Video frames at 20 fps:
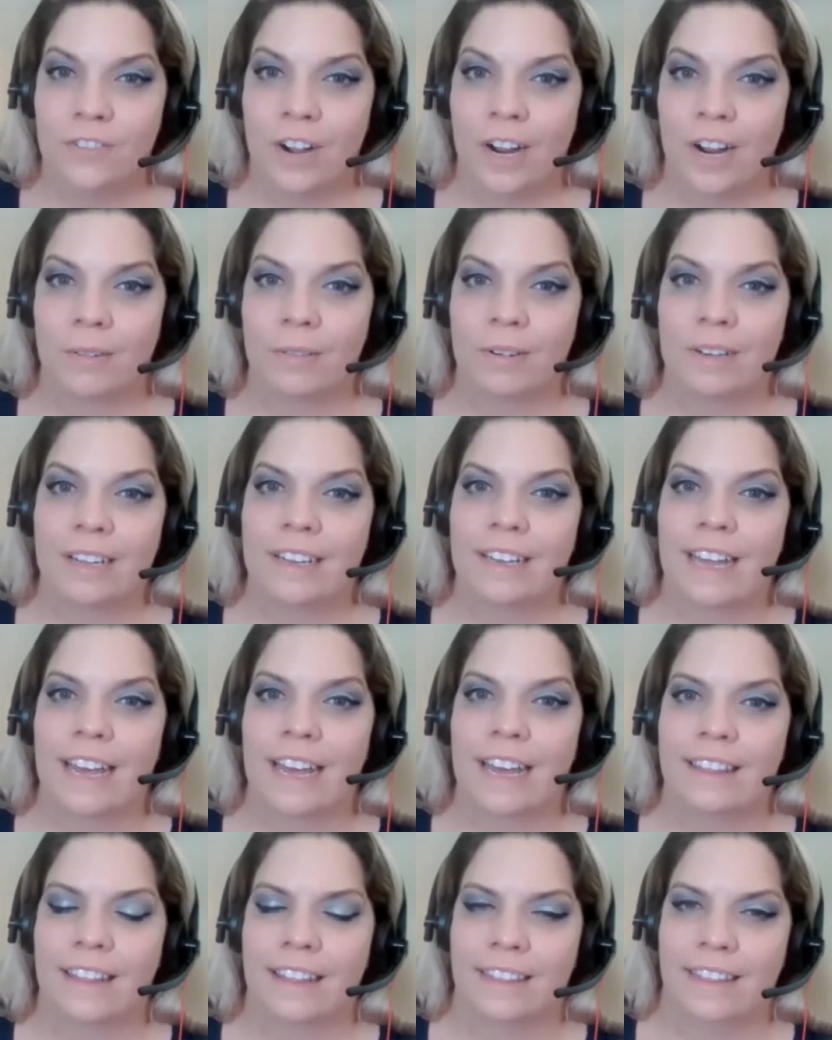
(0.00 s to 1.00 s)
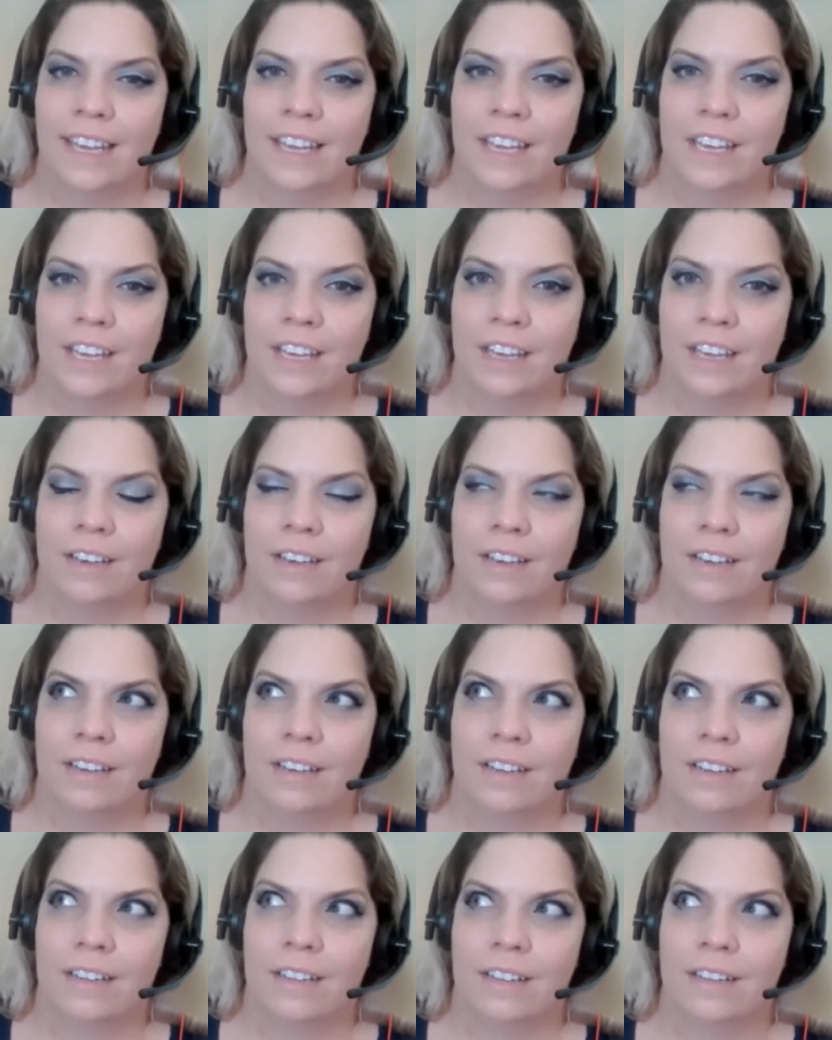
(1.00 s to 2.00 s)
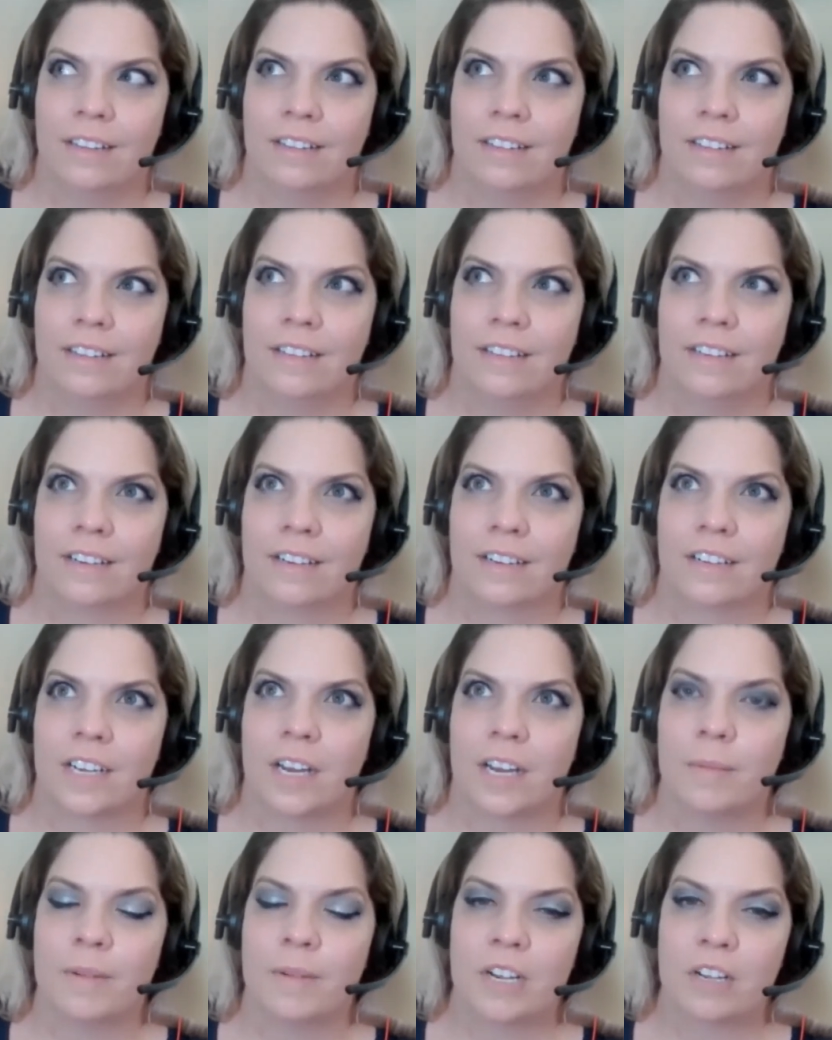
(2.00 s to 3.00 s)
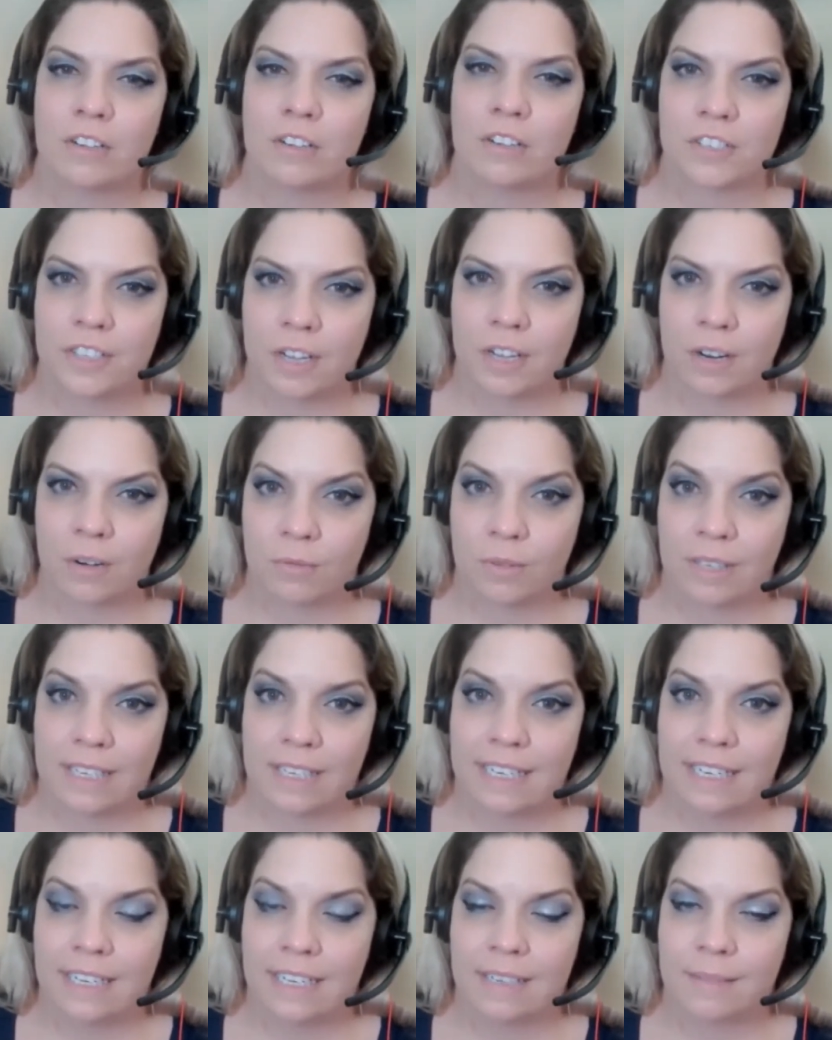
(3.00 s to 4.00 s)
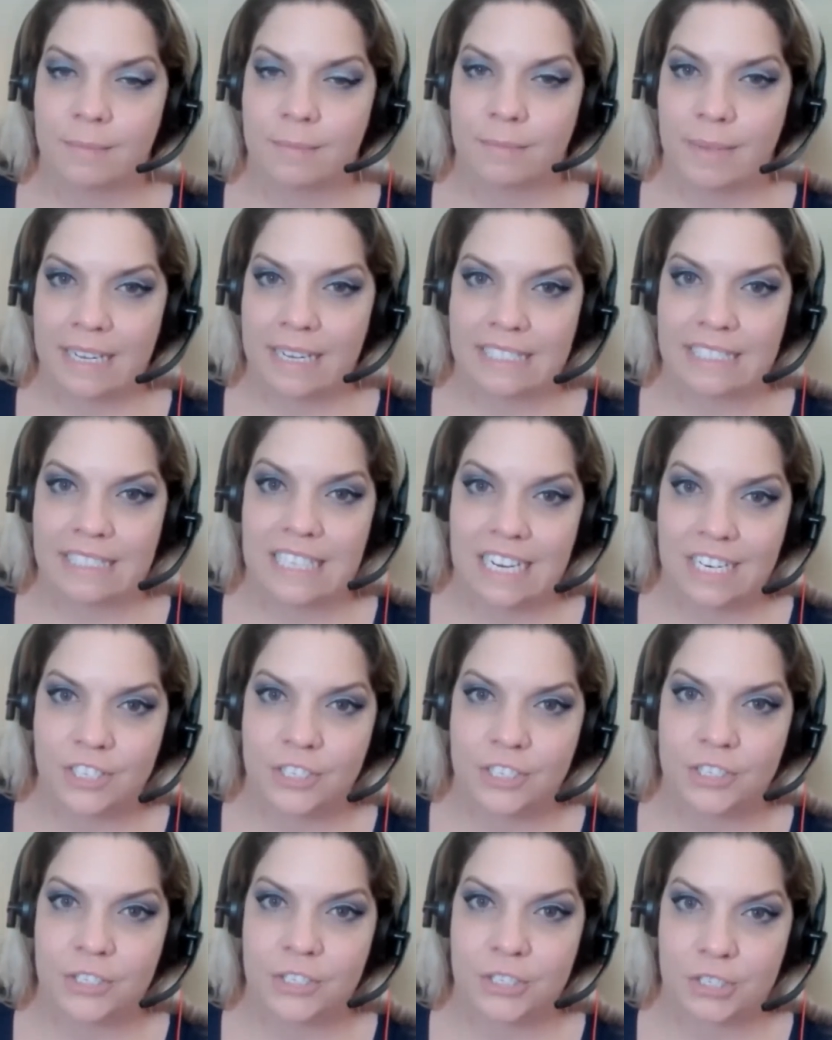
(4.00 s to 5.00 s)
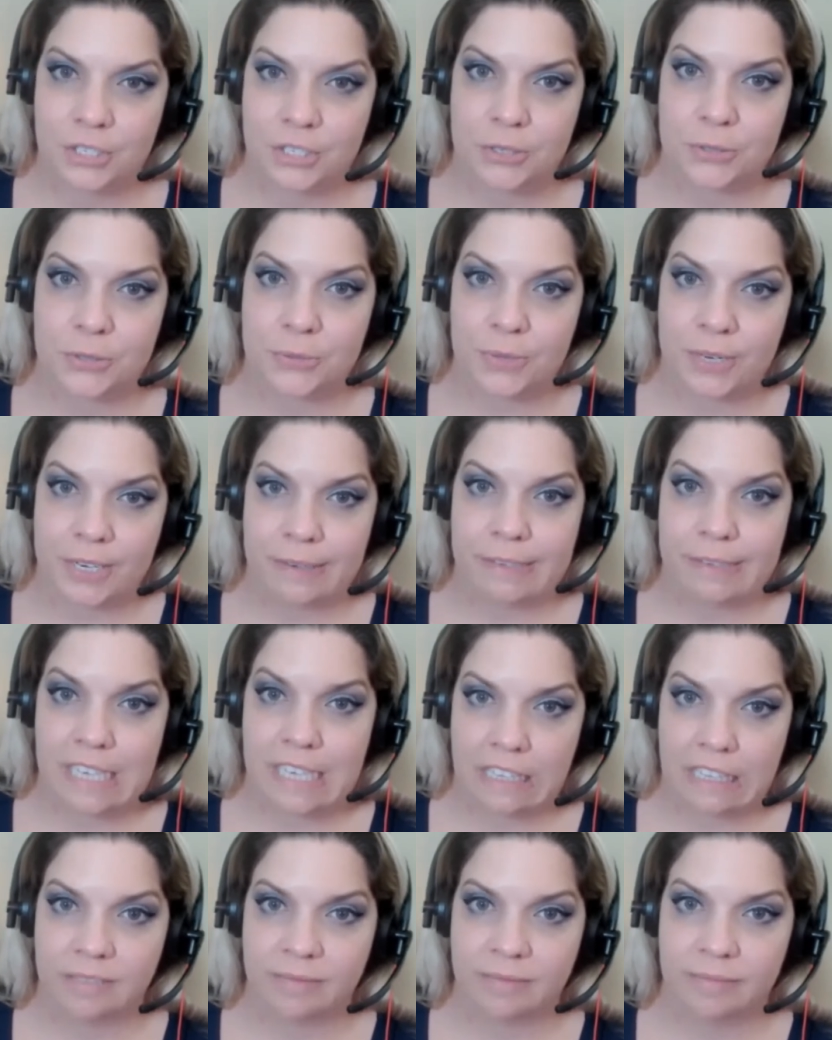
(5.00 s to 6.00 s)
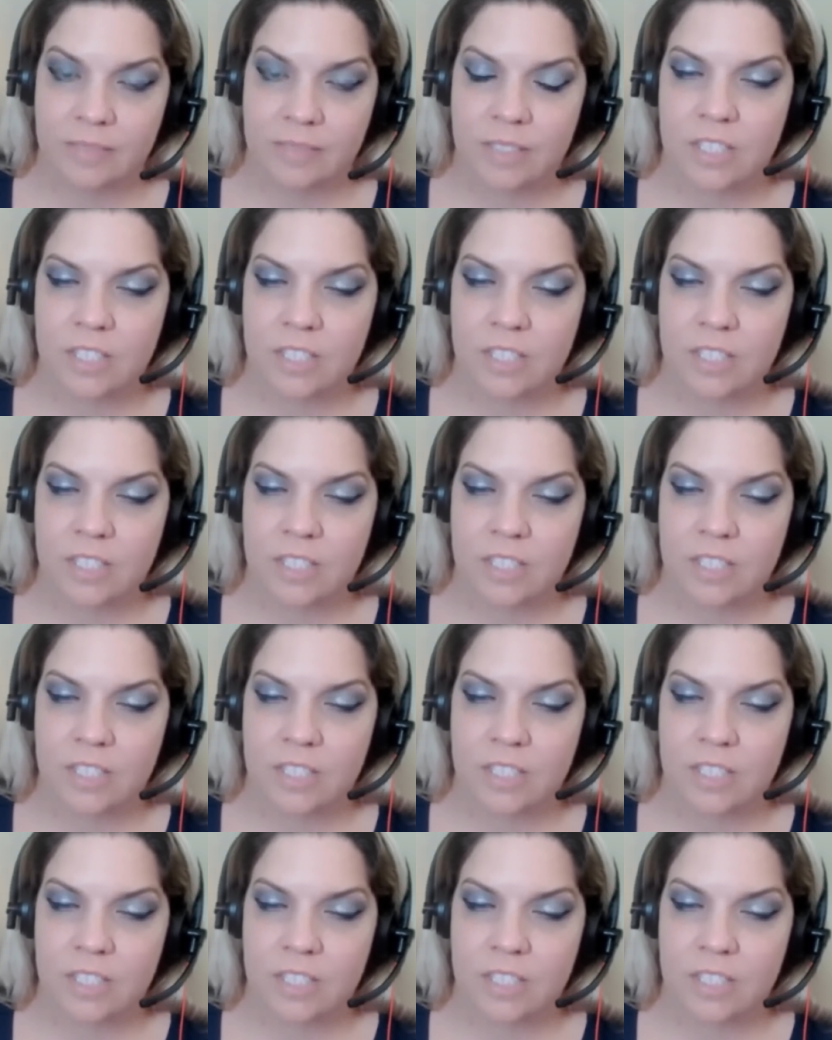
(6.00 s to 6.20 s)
I really like that the company culture there really pays attention to what you tell them.